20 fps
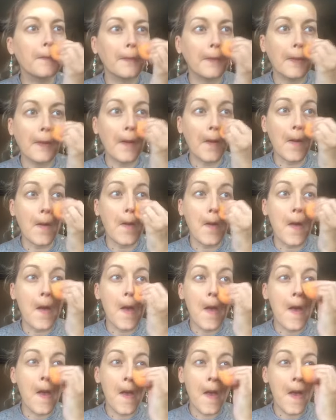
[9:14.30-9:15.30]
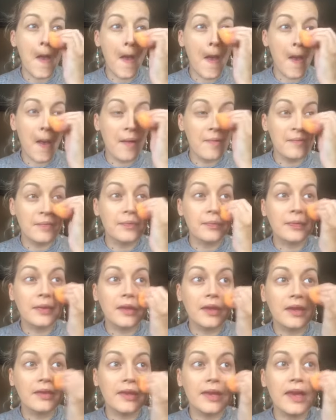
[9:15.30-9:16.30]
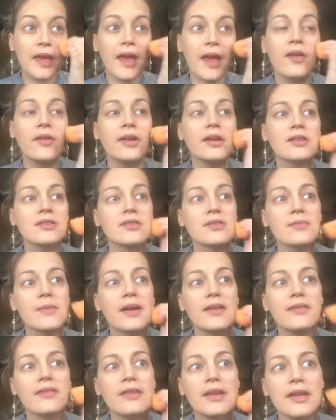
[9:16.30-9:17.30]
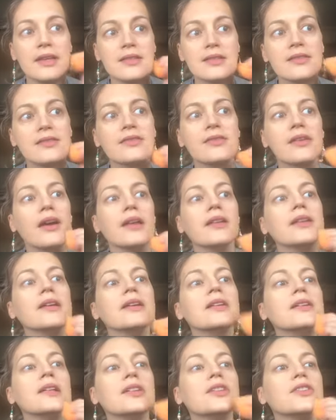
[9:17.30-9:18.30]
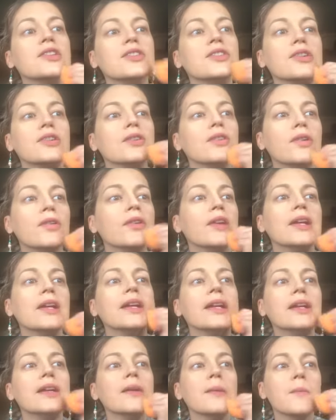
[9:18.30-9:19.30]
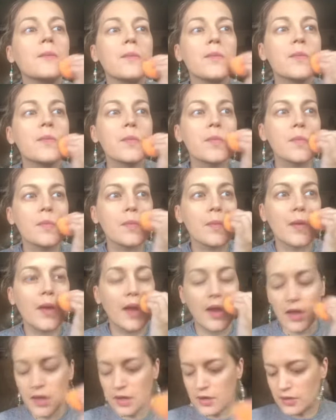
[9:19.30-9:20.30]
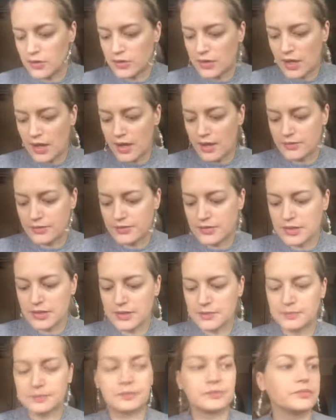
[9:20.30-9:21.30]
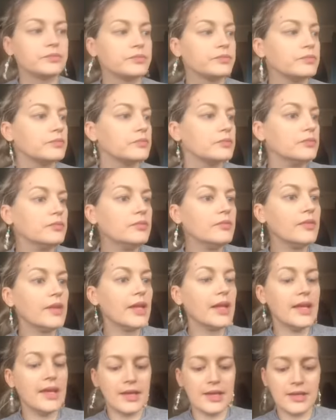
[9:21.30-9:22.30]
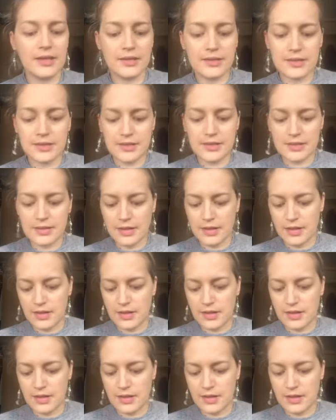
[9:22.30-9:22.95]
So the areas of my face I find that I need to really look after is